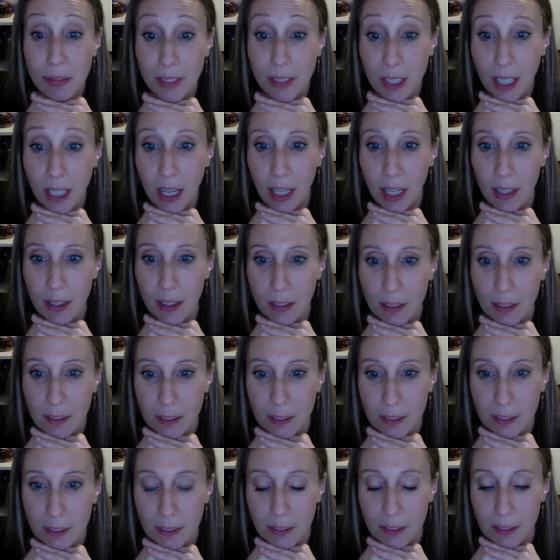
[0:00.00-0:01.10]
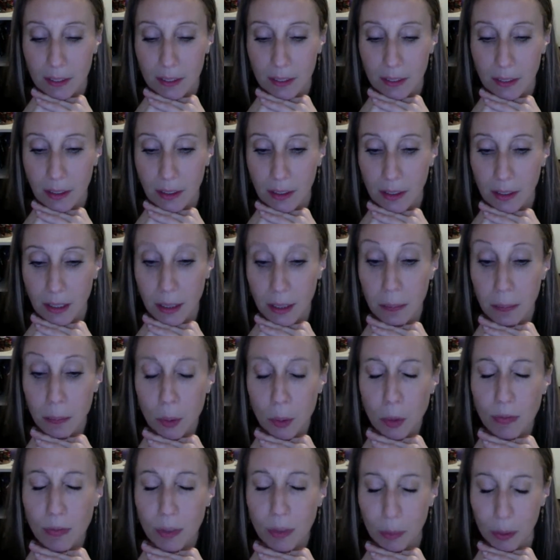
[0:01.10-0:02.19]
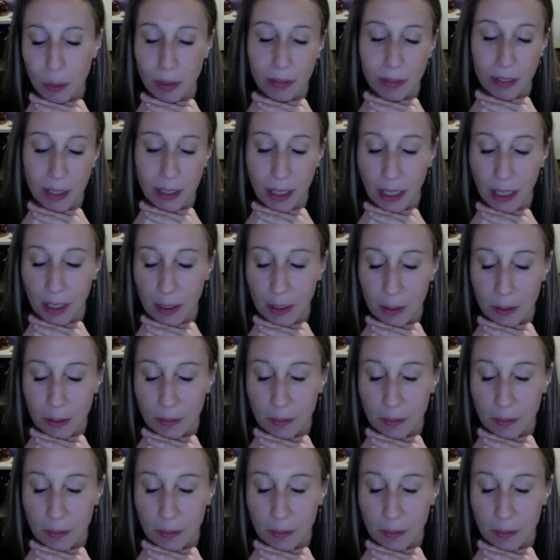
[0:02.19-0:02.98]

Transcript: for God. Immovable for God.